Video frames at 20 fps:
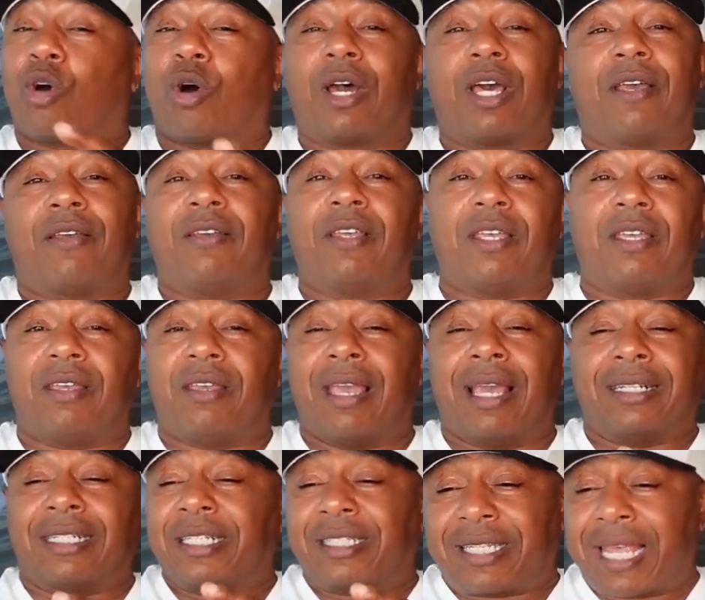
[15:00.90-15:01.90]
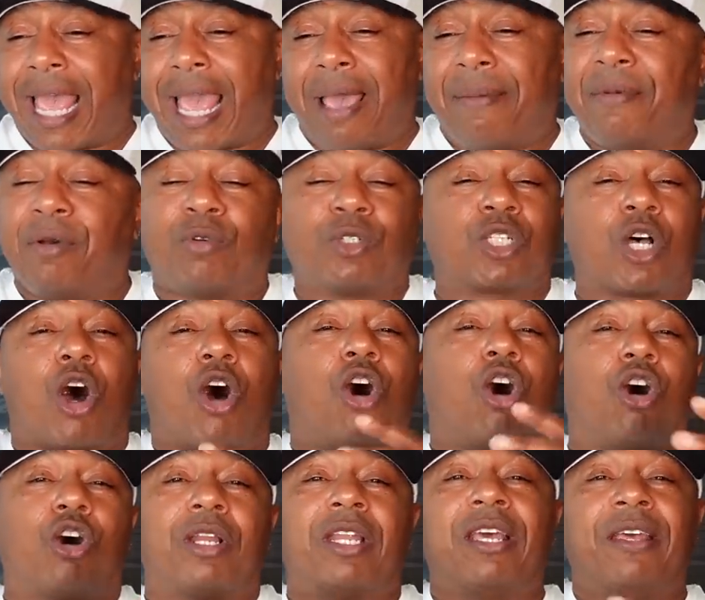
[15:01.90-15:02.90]
thought at the time it was
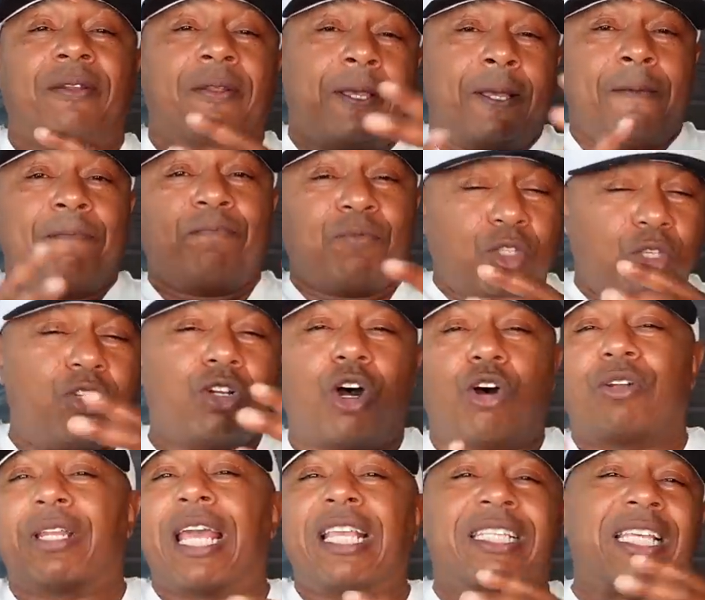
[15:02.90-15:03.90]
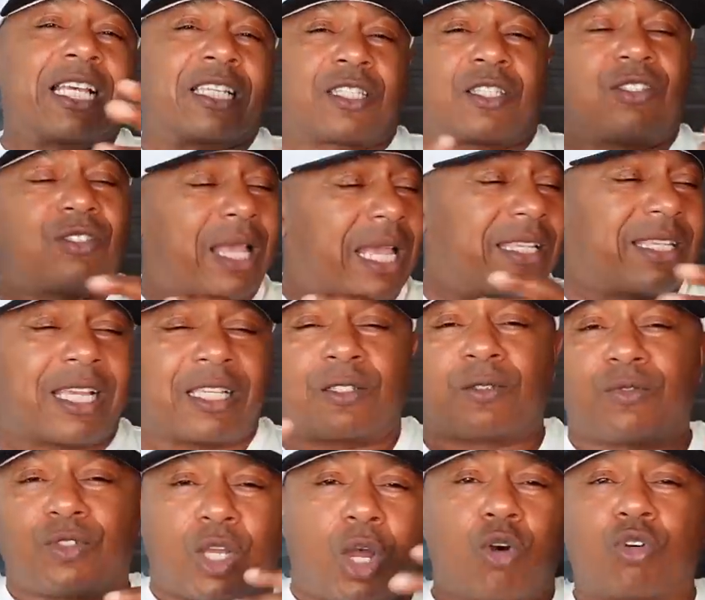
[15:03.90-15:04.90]
all in, you know, they just they
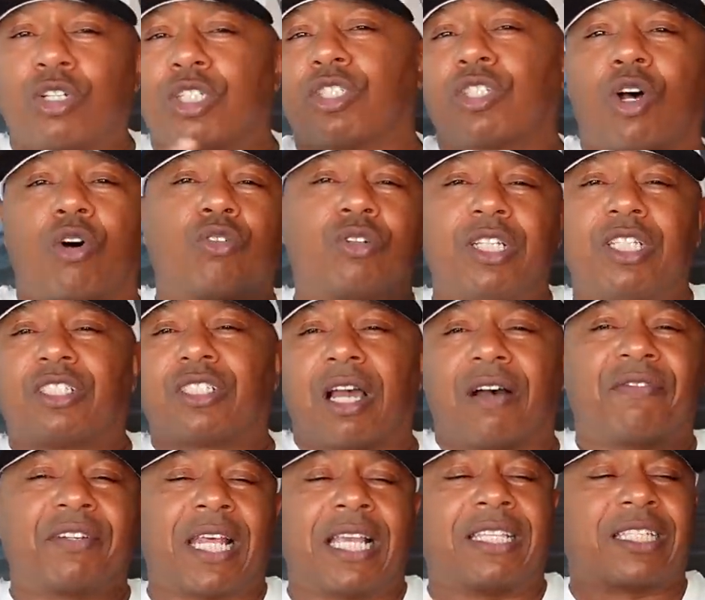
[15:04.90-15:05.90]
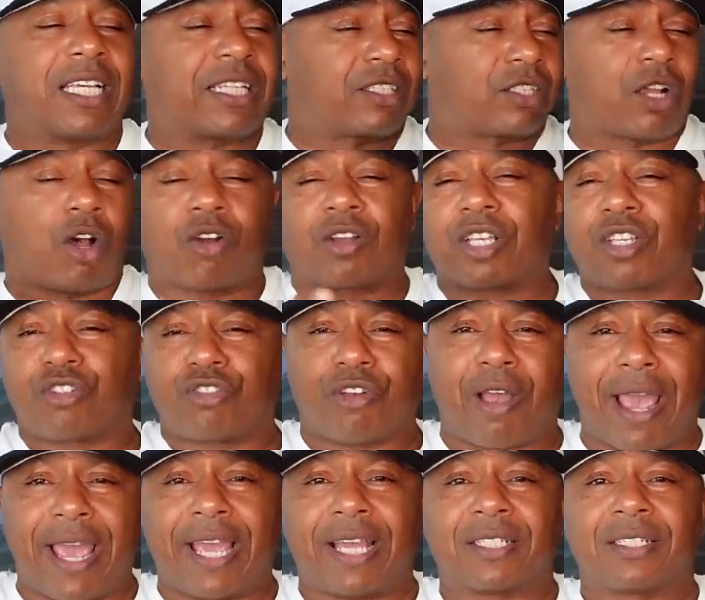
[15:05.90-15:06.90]
just Jones on each other. They just talking
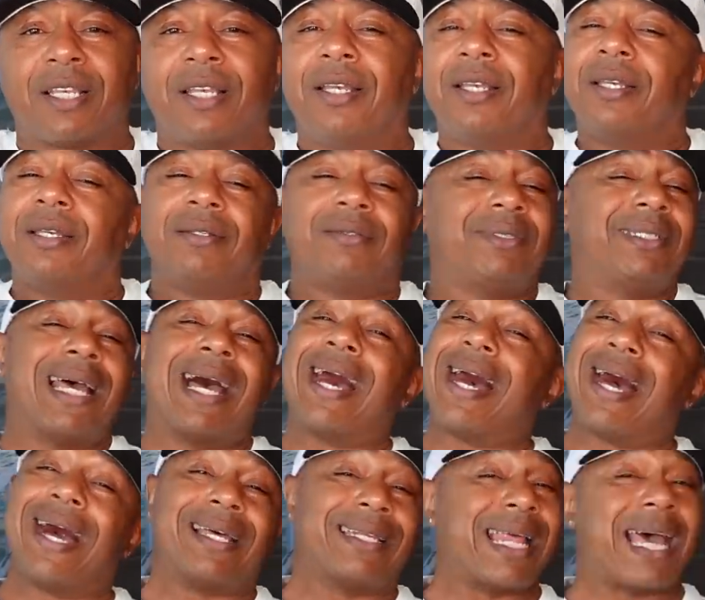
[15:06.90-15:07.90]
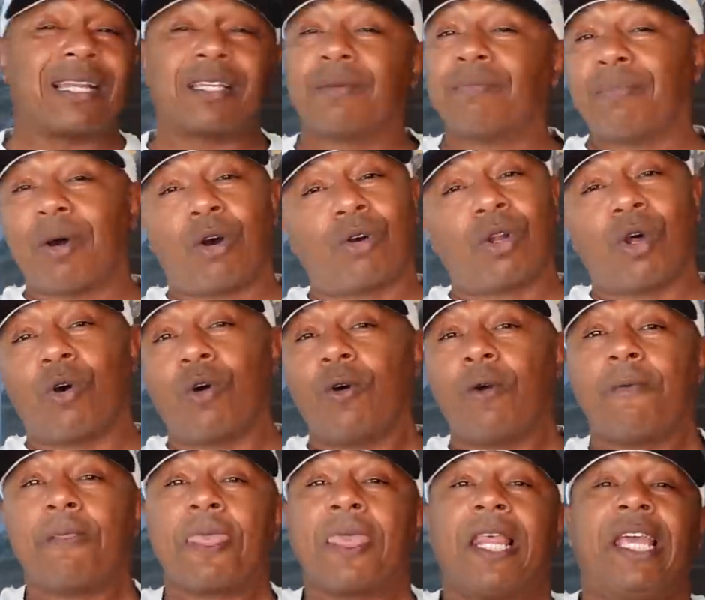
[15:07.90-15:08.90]
trash. Nah, not the
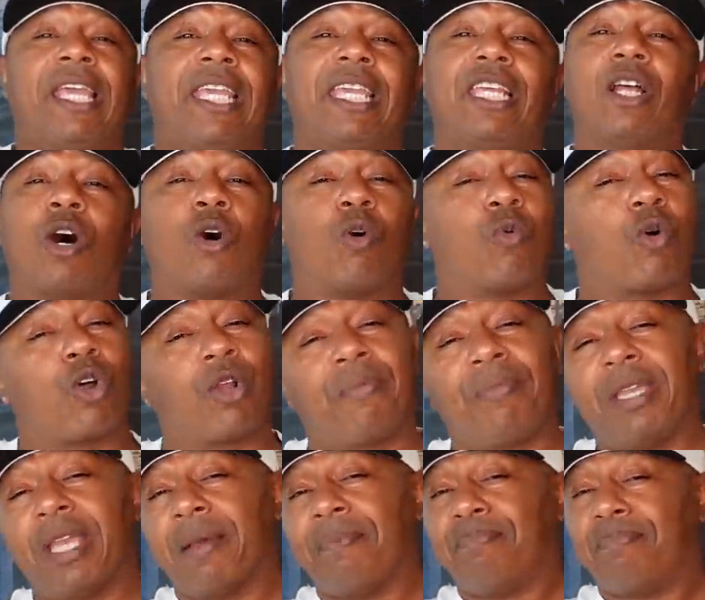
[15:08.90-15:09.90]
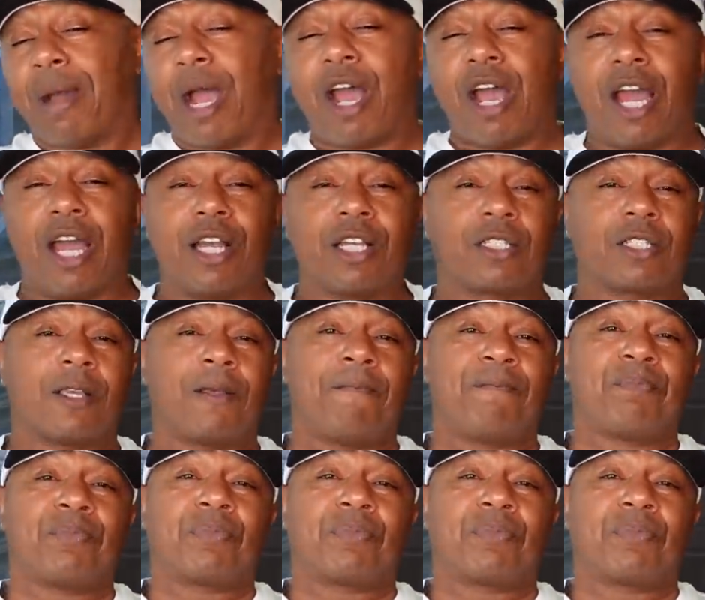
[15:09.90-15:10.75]
Bolo. He don't want to be embarrassed.